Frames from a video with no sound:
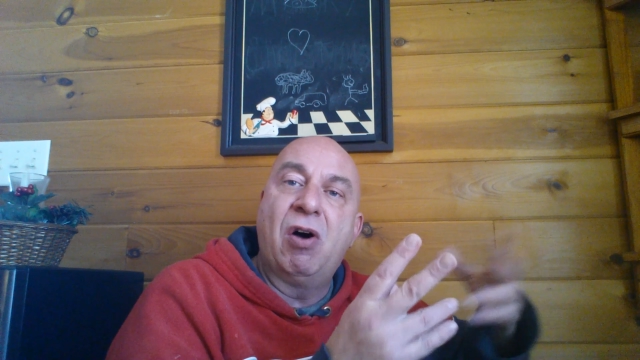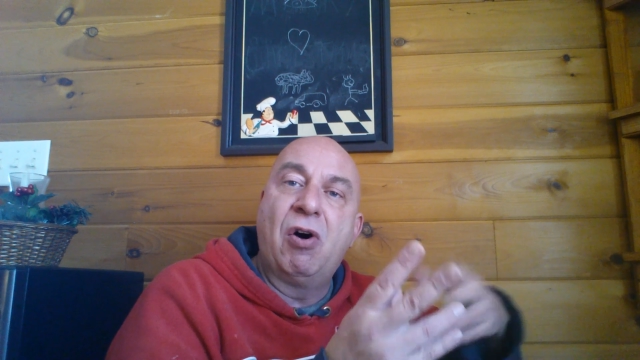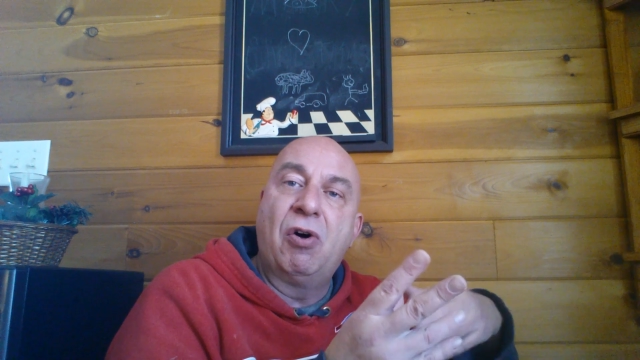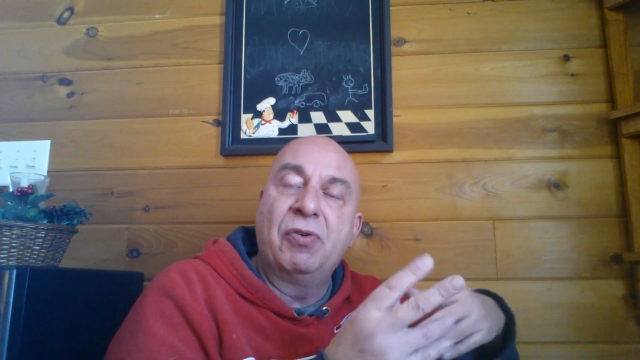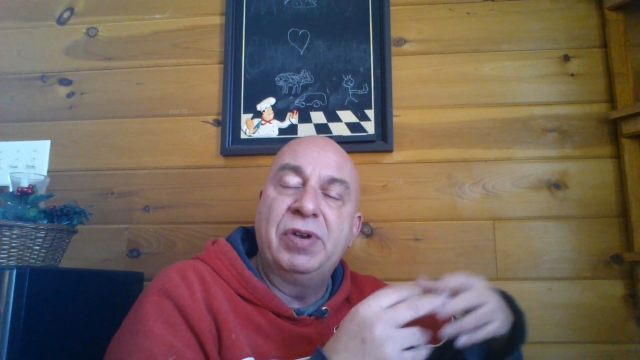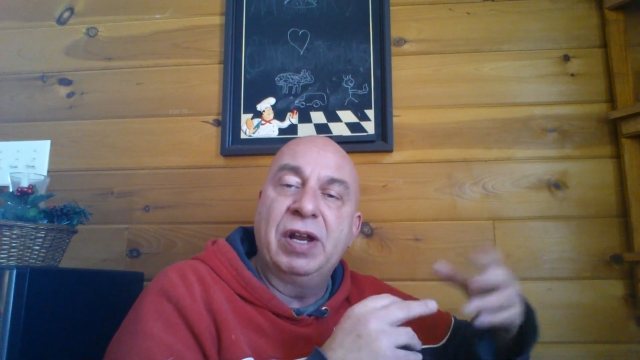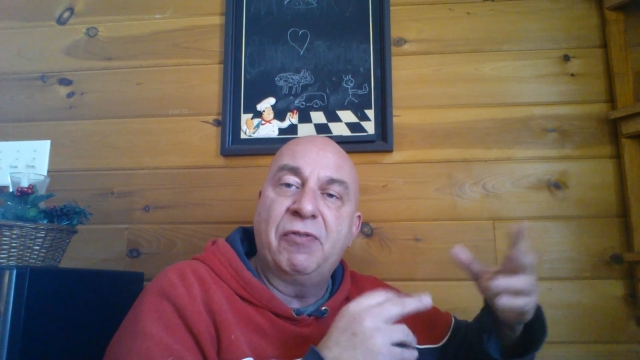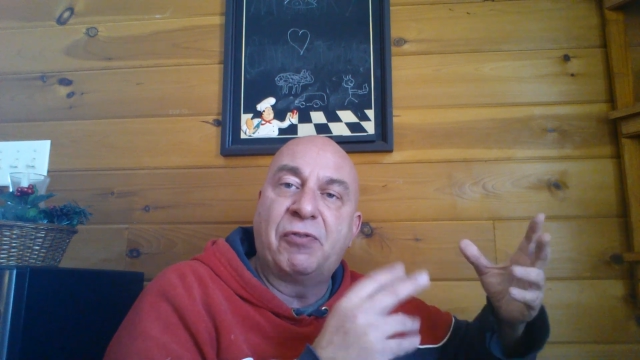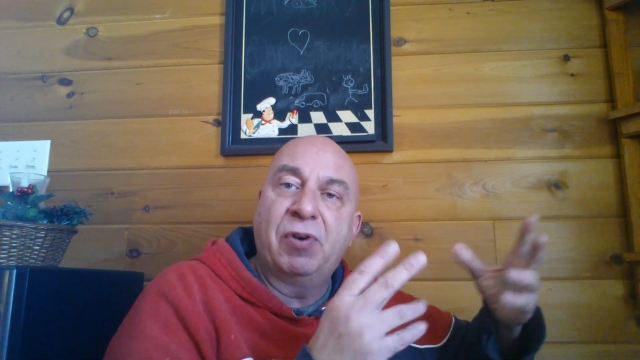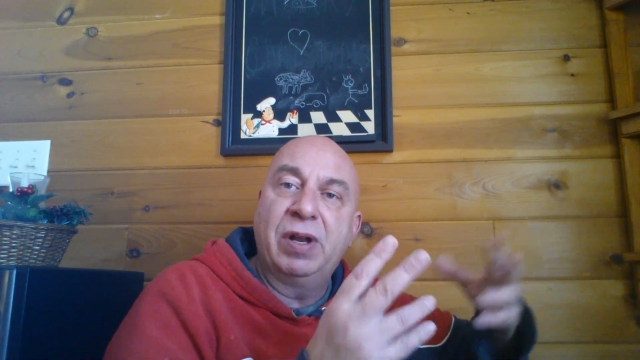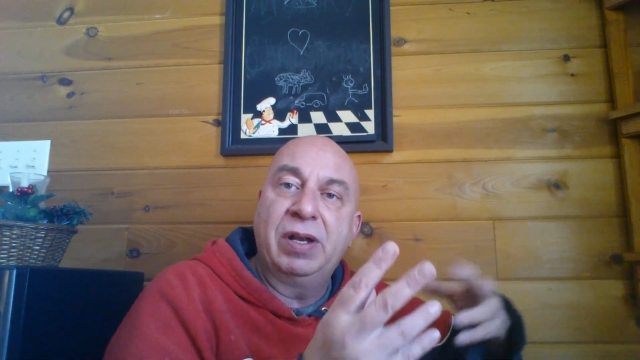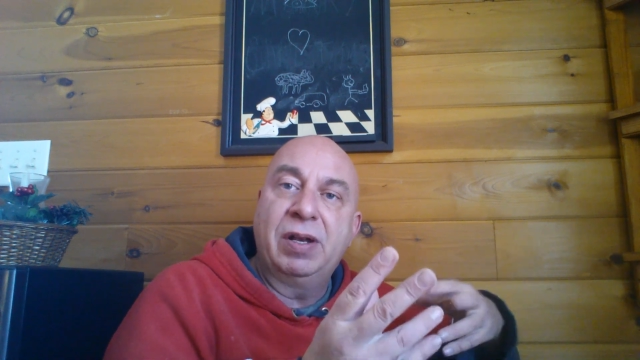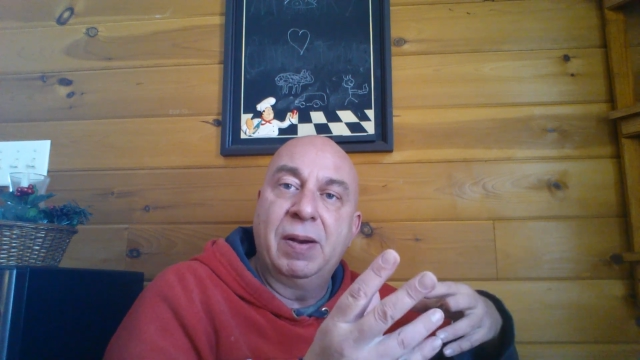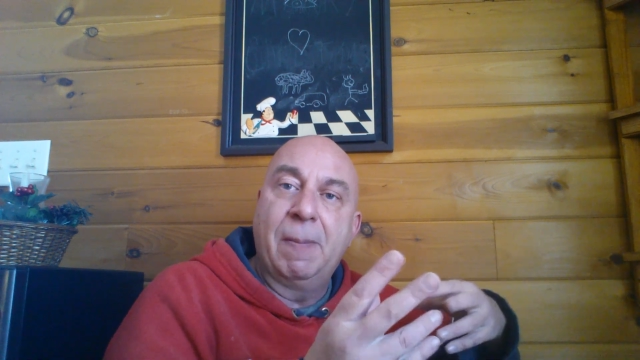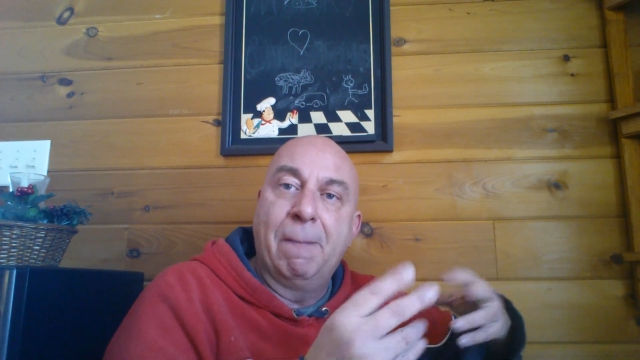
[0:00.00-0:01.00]
all
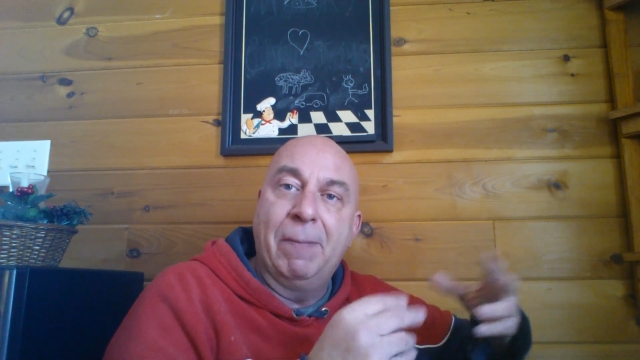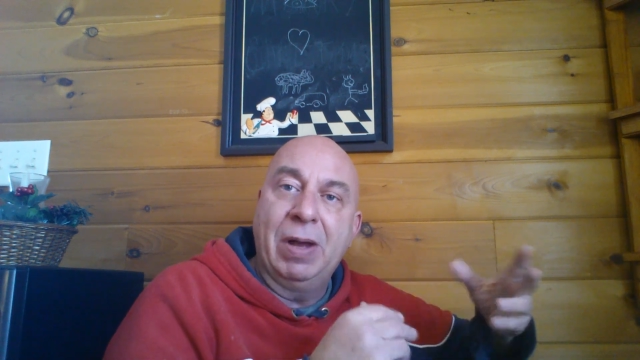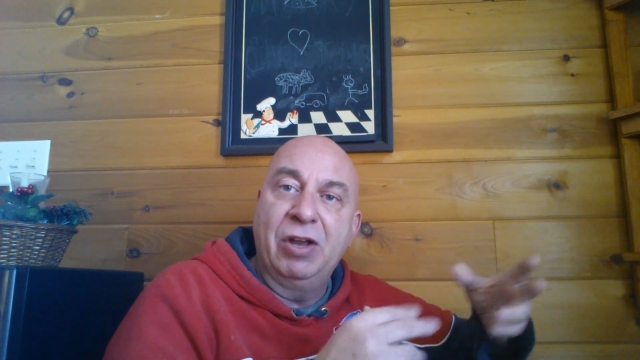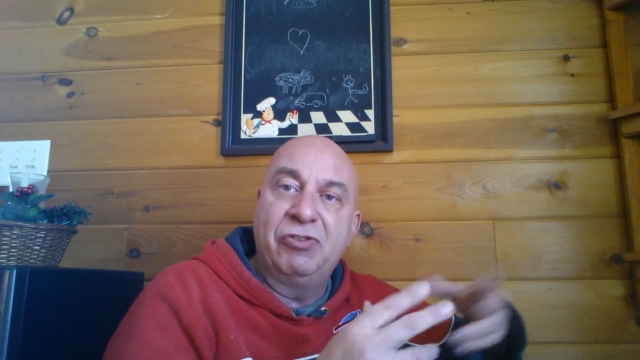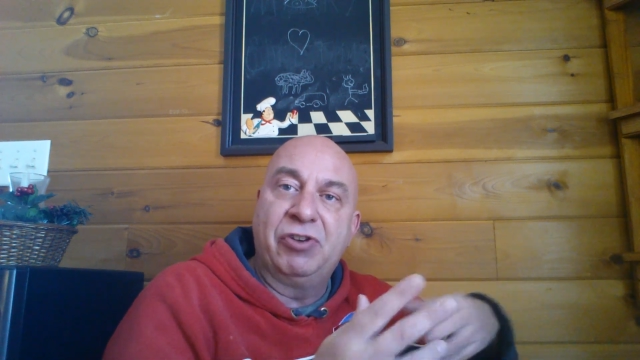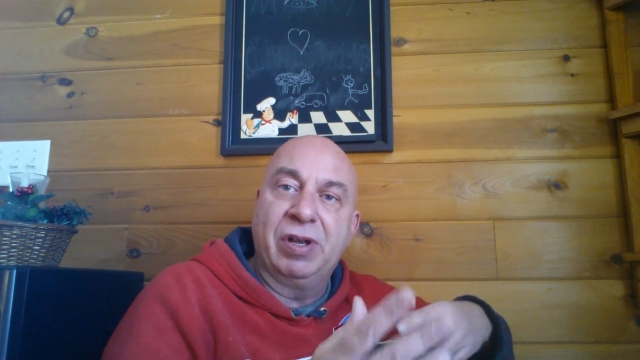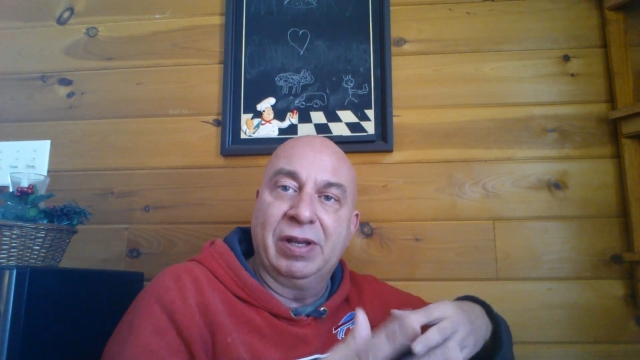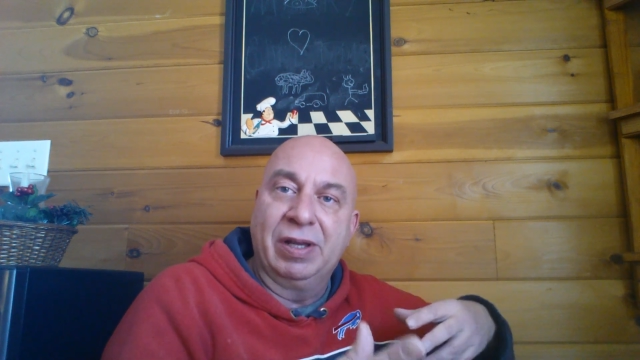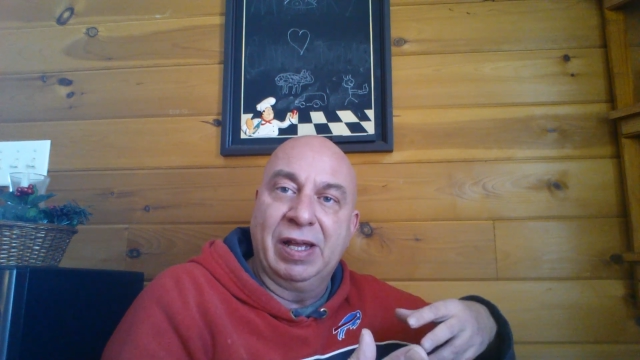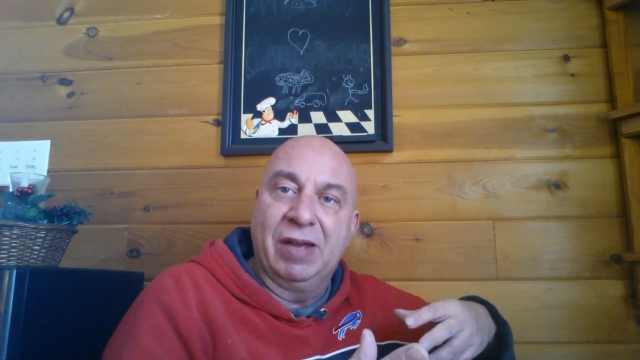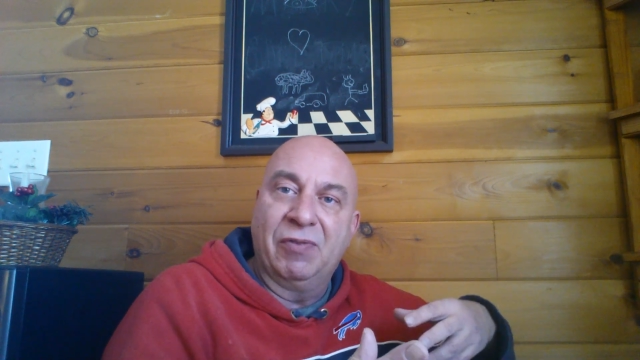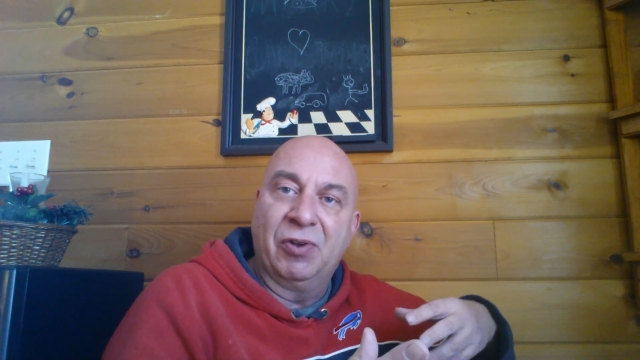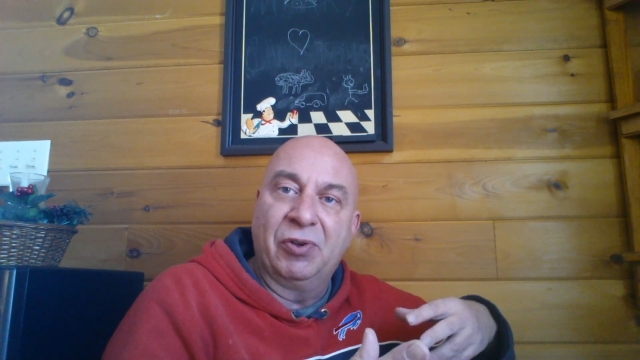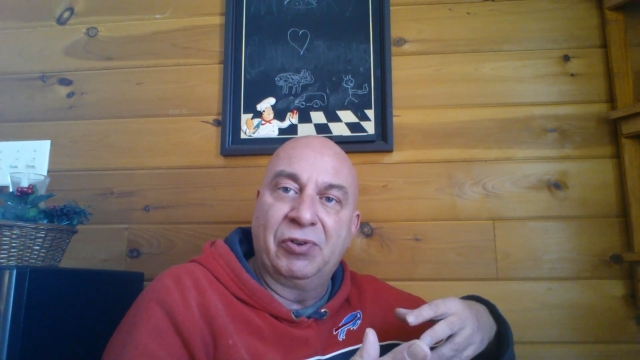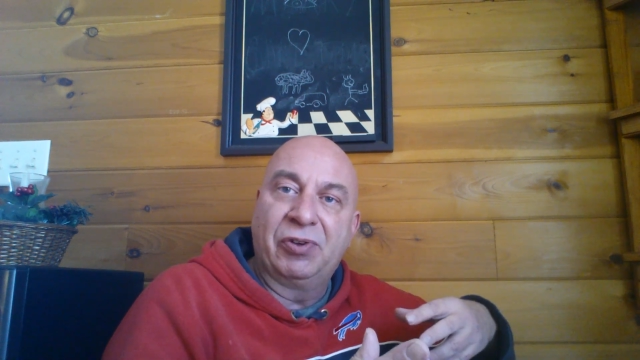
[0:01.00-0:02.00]
different budget
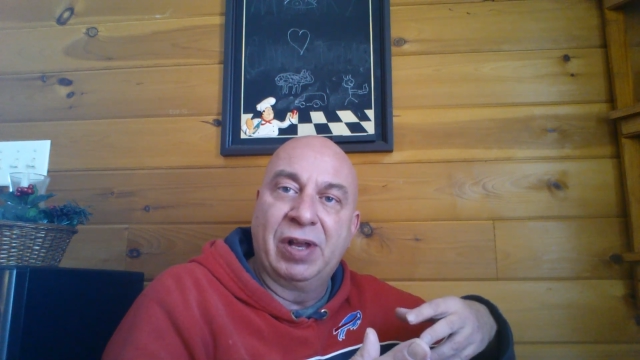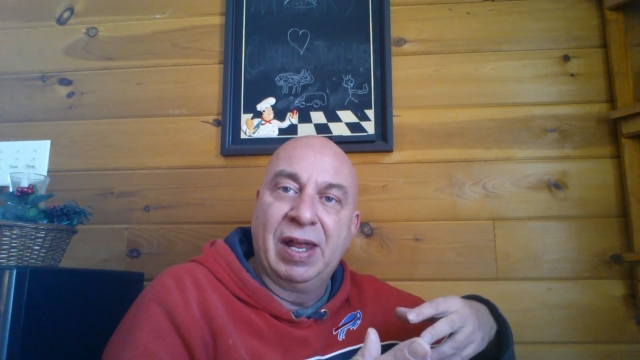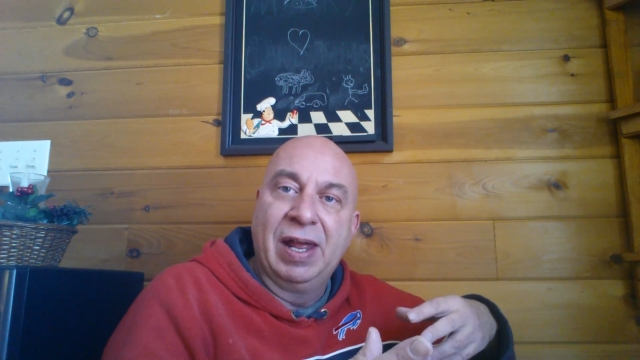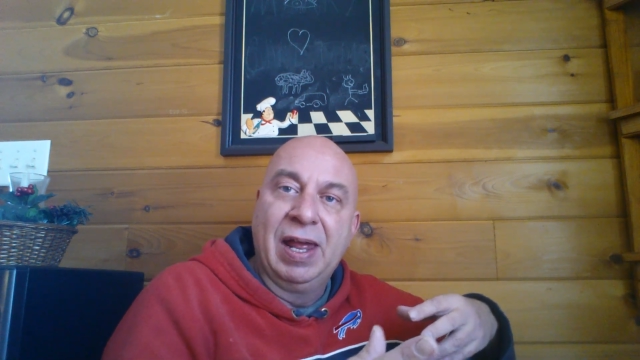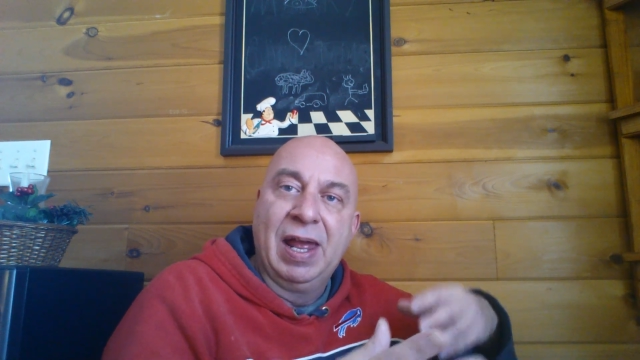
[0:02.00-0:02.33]
levels.